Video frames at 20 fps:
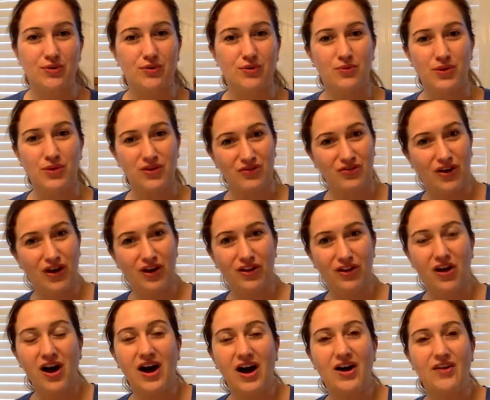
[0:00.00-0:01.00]
we fall
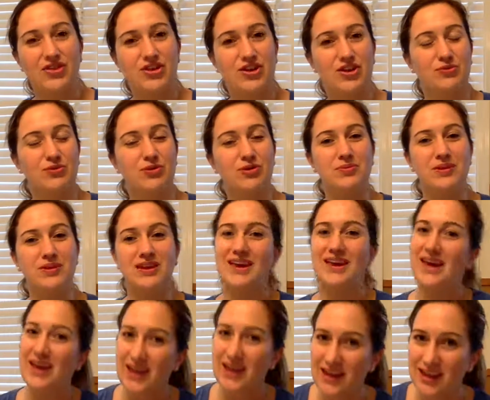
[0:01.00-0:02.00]
off. There will be
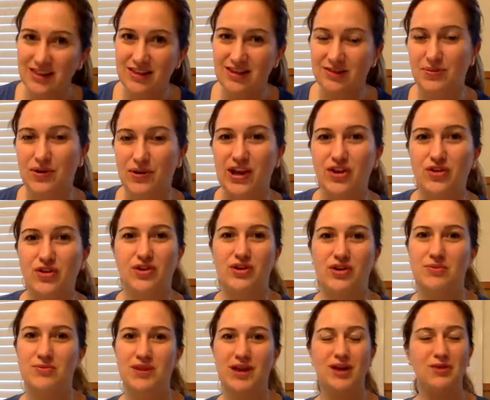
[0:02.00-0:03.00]
cake in the break
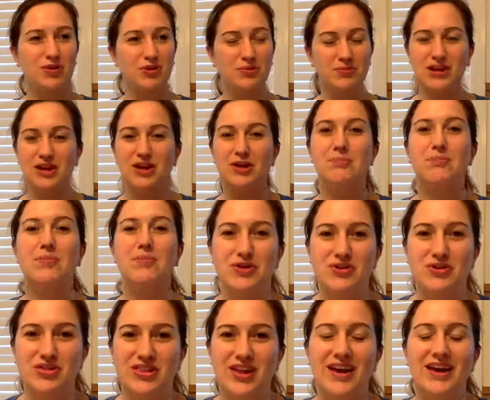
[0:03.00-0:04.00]
room. There will be a
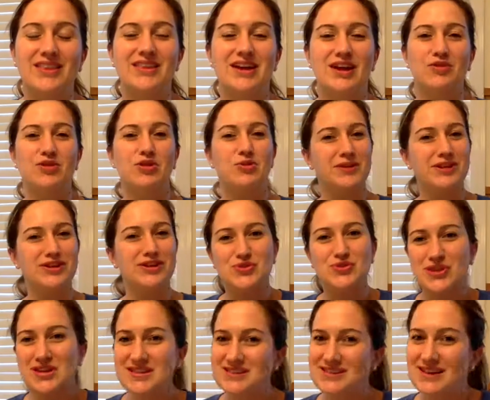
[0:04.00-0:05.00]
birthday. There will be
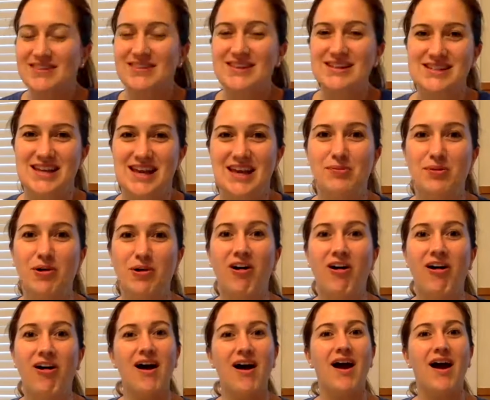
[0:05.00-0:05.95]
drinks on the table.